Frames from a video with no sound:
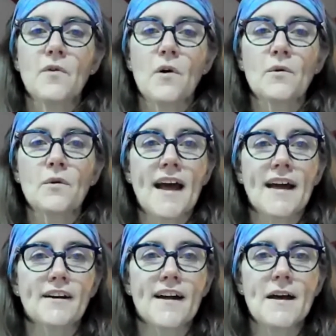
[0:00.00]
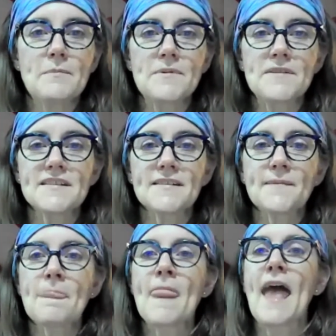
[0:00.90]
forward at your hips.
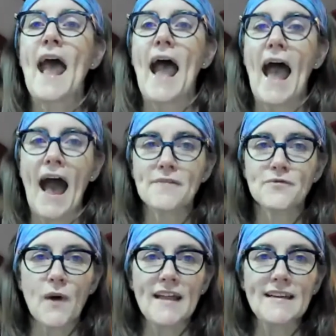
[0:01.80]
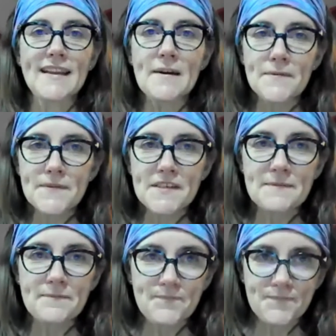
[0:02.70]
Halfway lift.